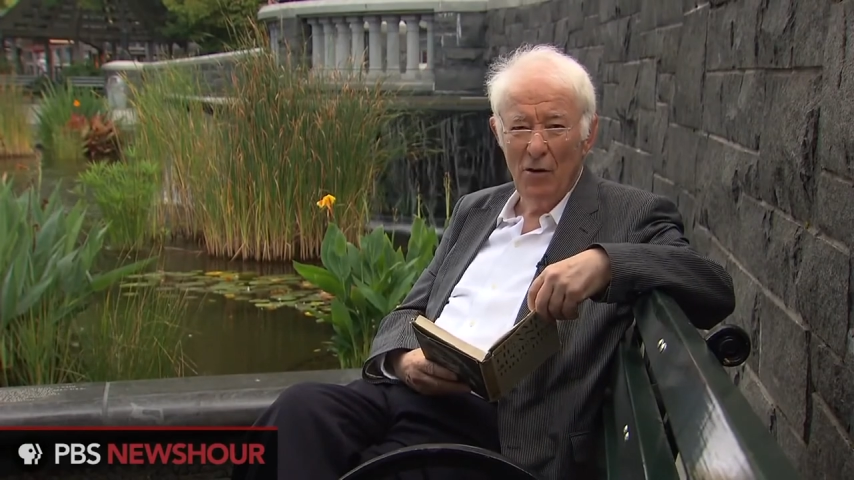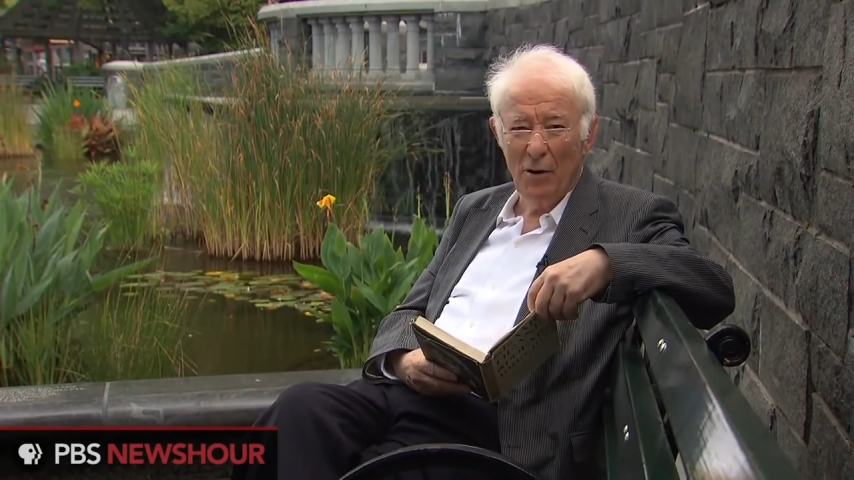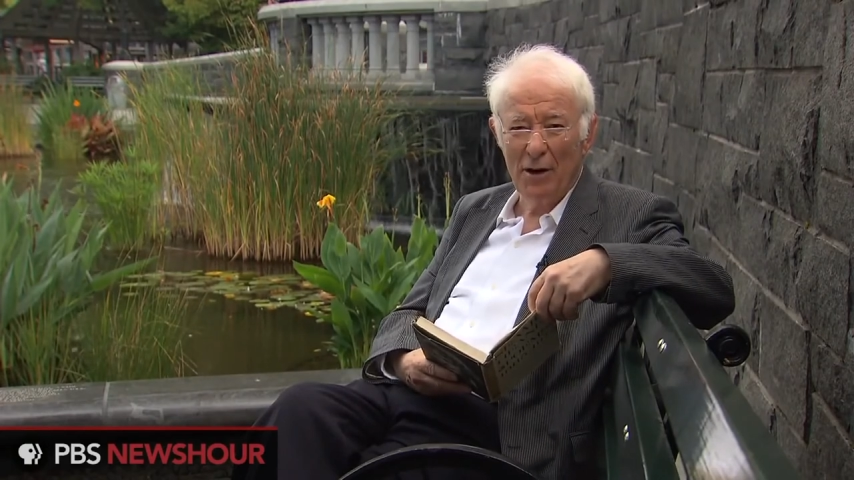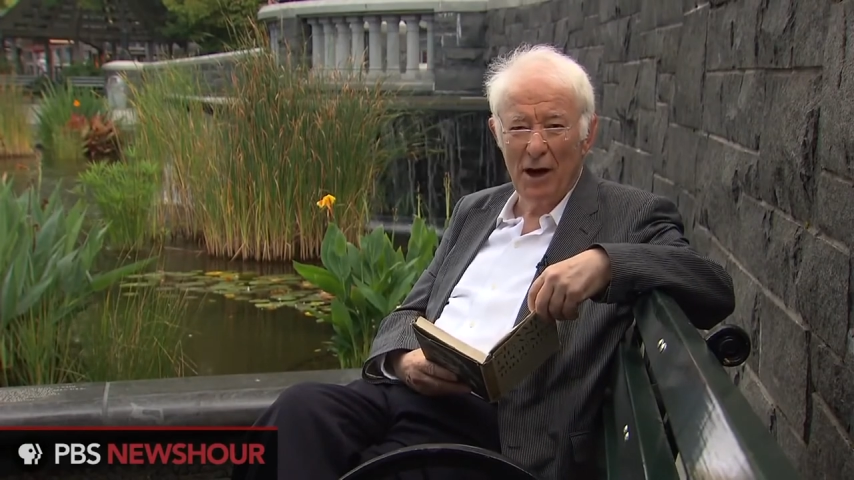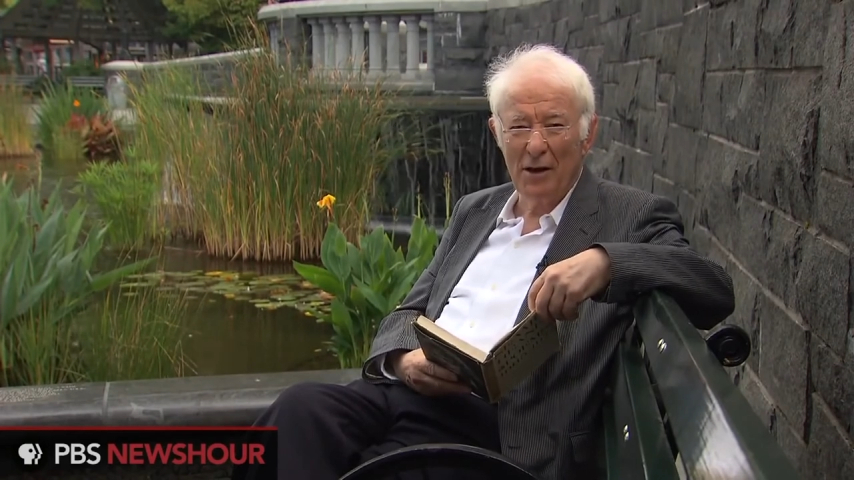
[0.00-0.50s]

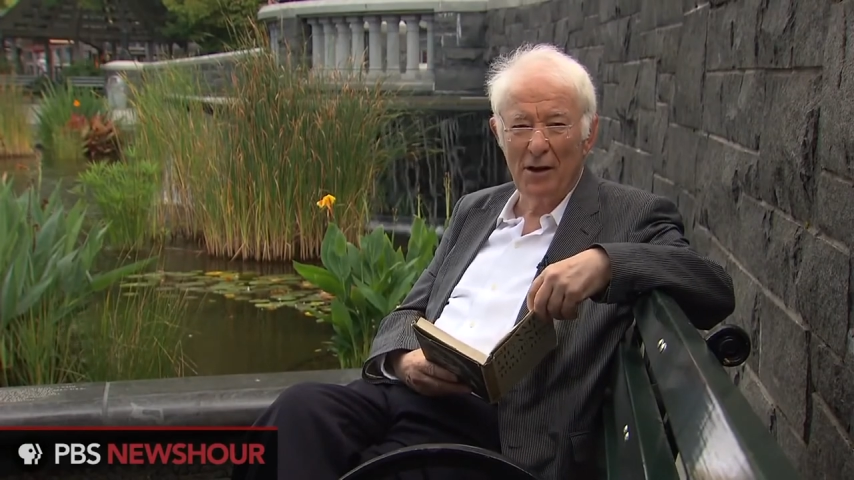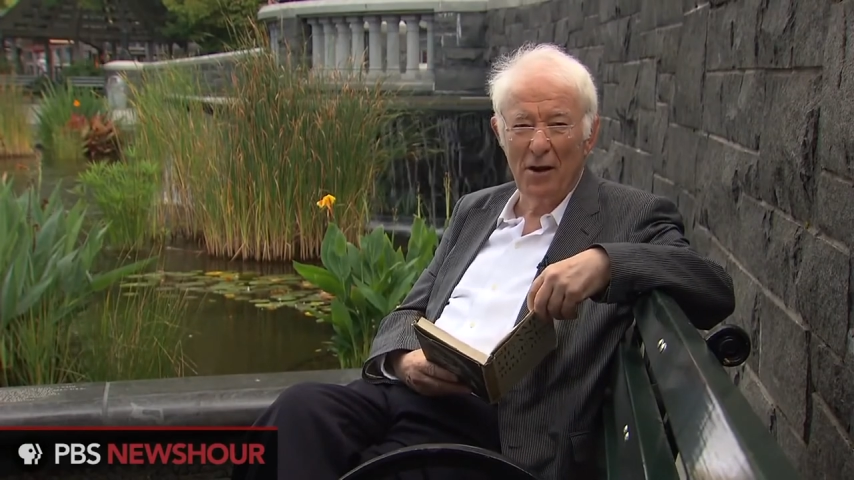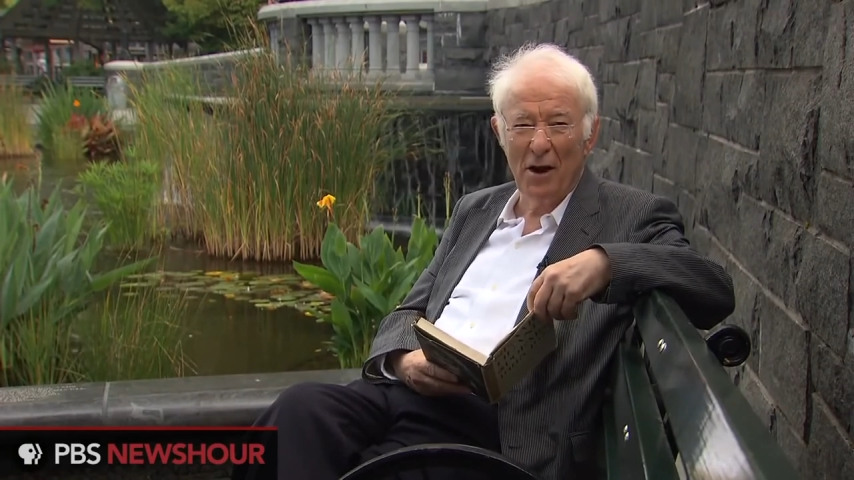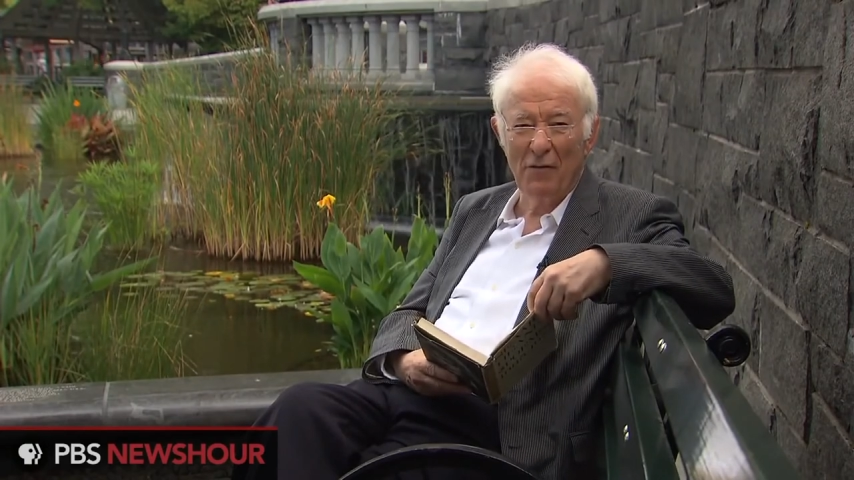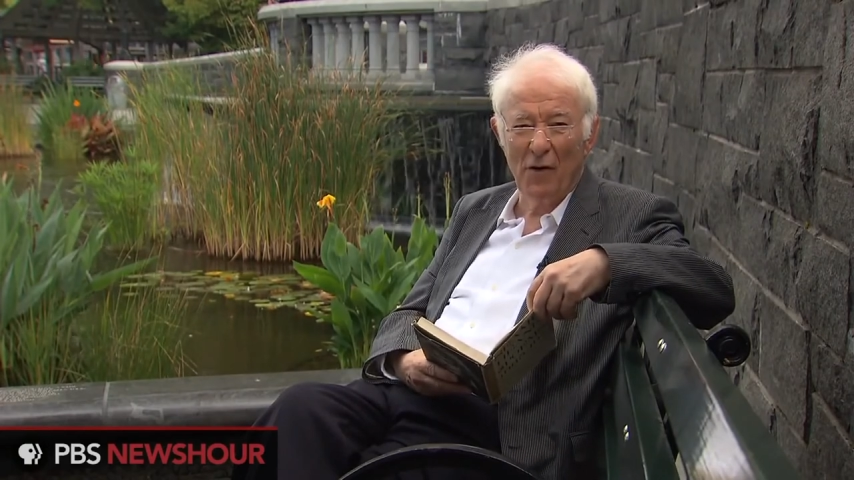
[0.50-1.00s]
were gathered
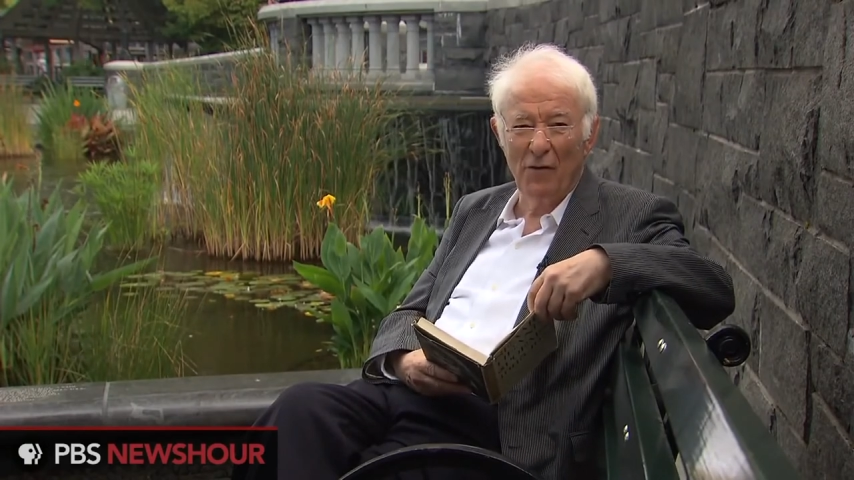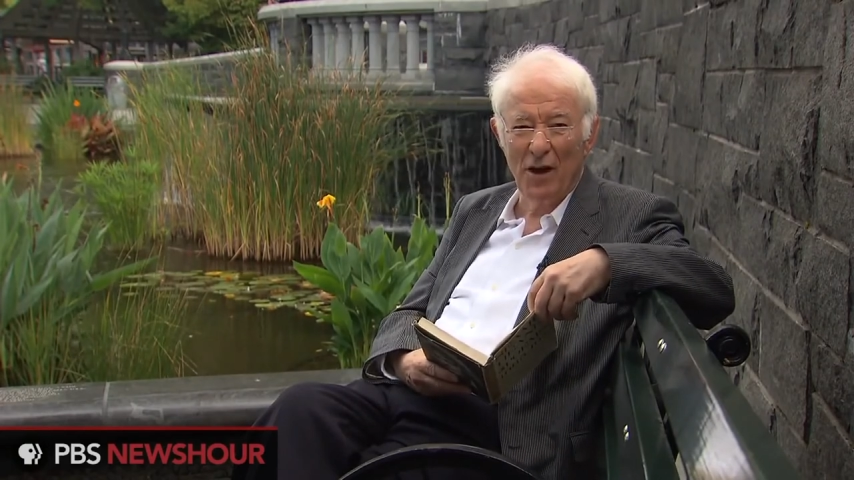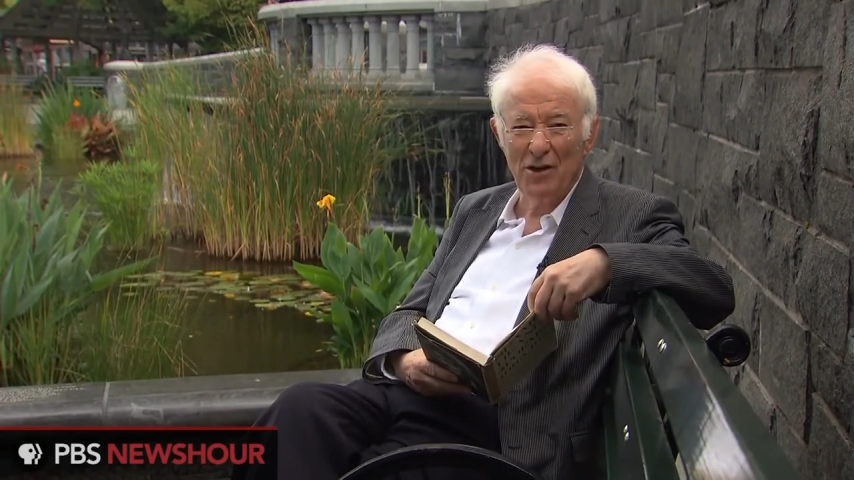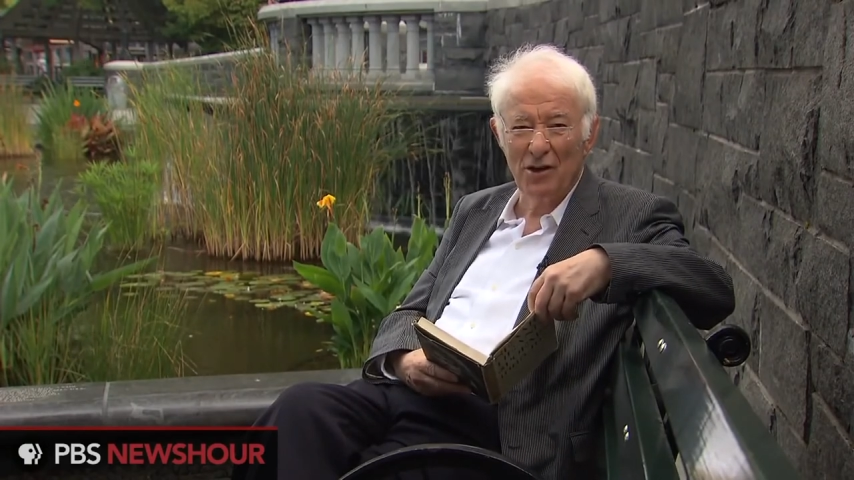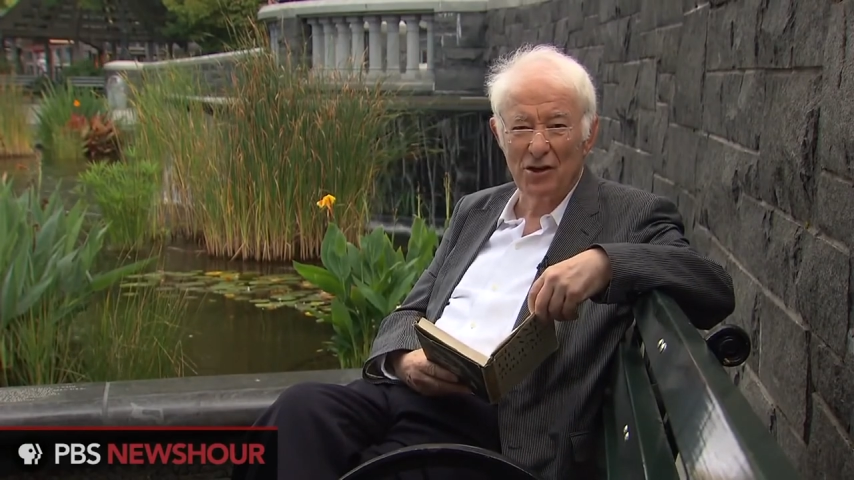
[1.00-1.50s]
there for
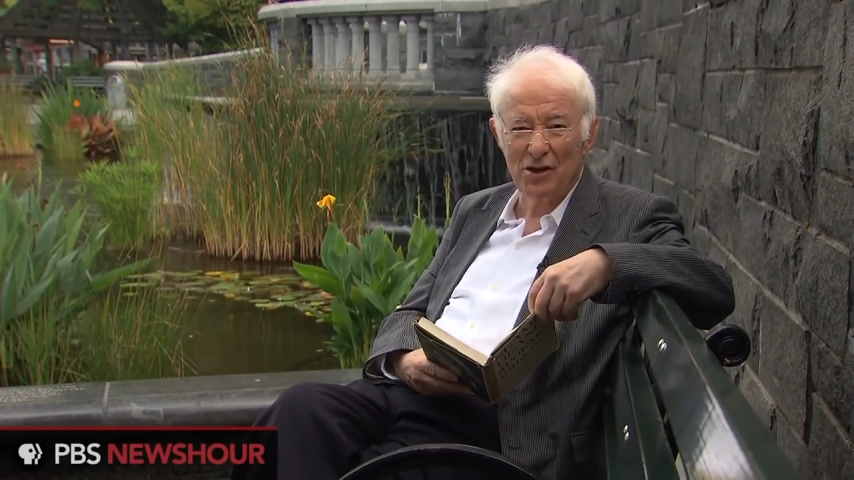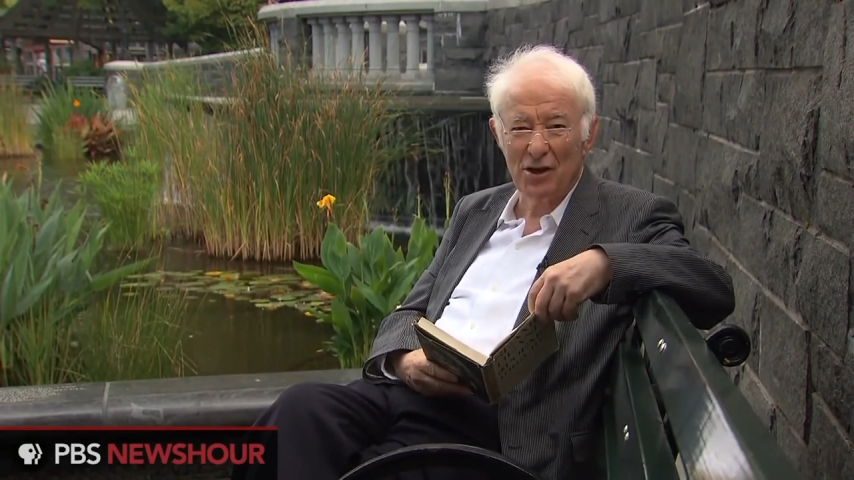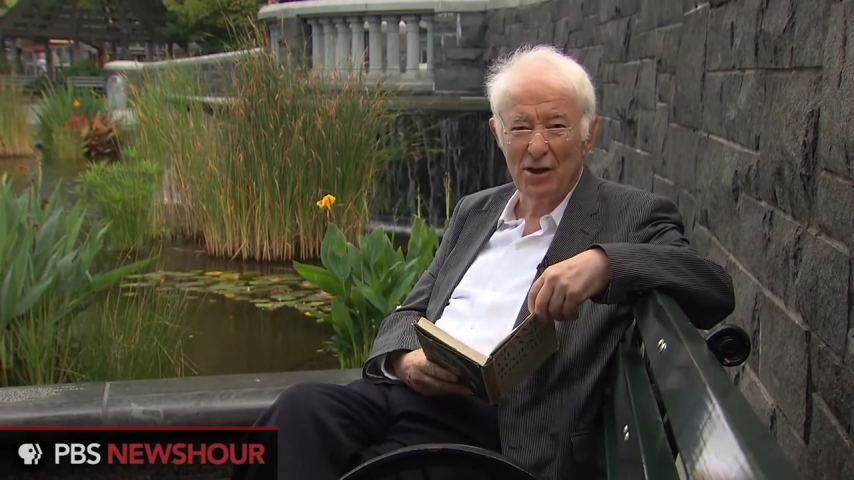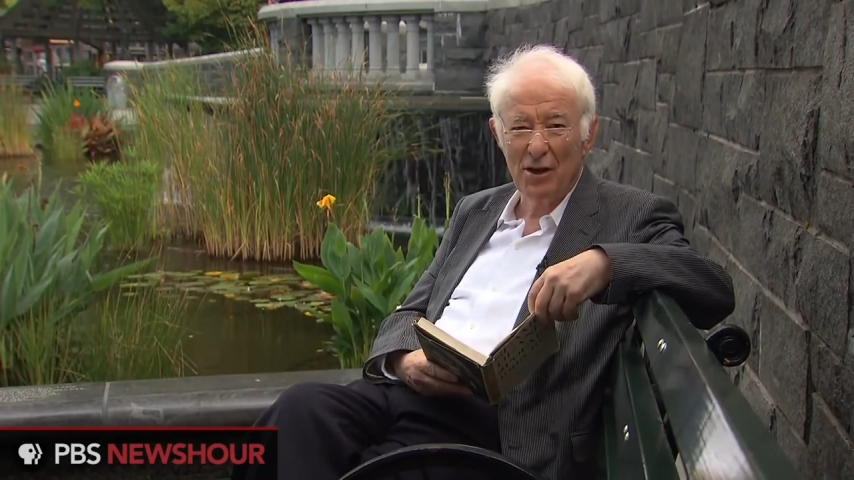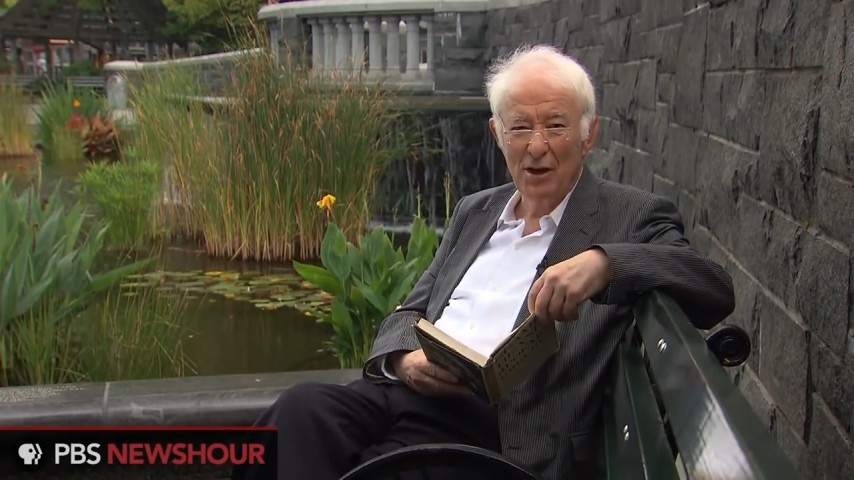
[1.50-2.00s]
vengeance,